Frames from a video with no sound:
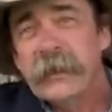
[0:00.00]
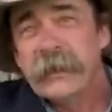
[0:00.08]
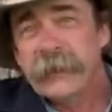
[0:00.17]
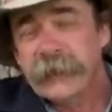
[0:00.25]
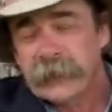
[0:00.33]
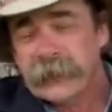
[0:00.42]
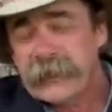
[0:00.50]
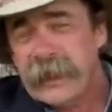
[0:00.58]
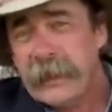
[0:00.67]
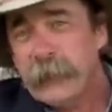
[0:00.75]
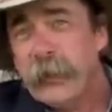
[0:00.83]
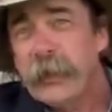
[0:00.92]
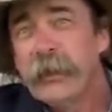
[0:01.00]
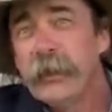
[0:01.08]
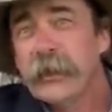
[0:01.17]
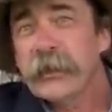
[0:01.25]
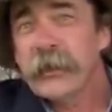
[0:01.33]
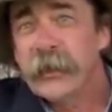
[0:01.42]
The first cowboy
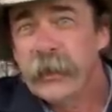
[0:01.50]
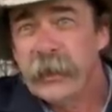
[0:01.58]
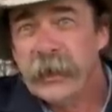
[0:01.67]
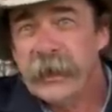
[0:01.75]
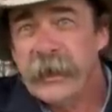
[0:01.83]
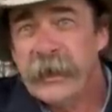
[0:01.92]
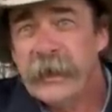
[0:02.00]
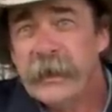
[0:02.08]
looked good.